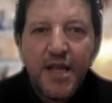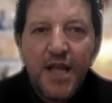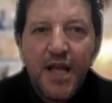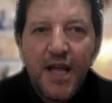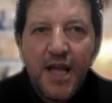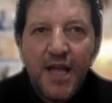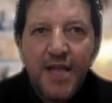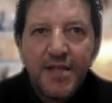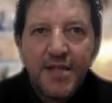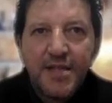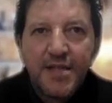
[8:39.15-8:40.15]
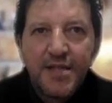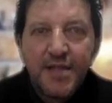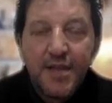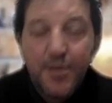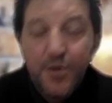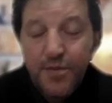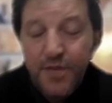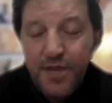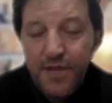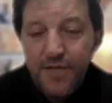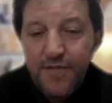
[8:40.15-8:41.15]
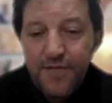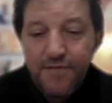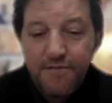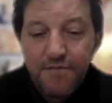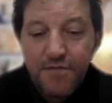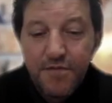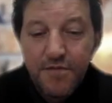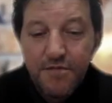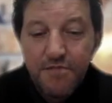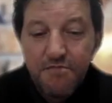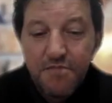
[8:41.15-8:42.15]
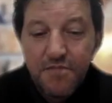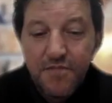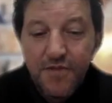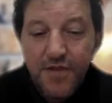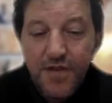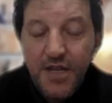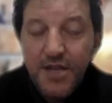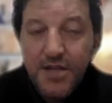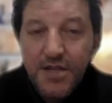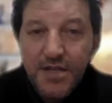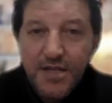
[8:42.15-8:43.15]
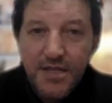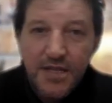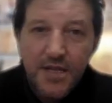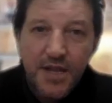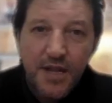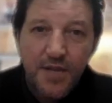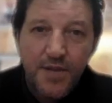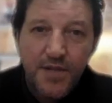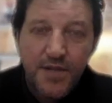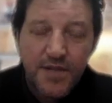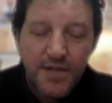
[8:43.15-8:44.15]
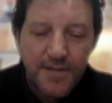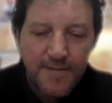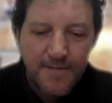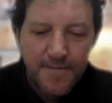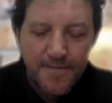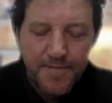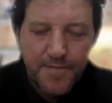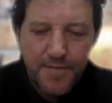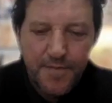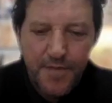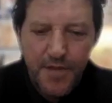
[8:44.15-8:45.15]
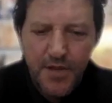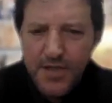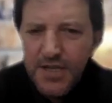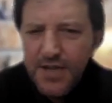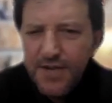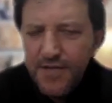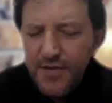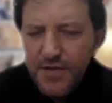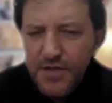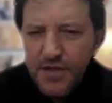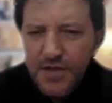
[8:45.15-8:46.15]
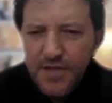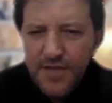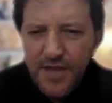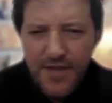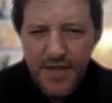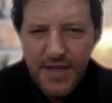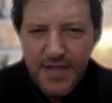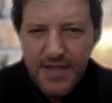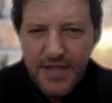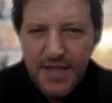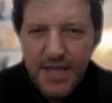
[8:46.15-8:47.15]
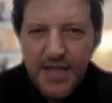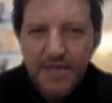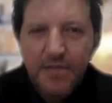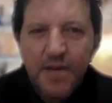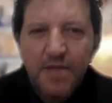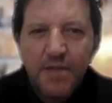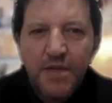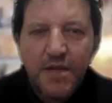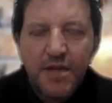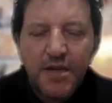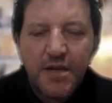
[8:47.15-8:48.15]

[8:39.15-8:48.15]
And they put me for years in the Israeli prison because I refused to give evidence against my mother.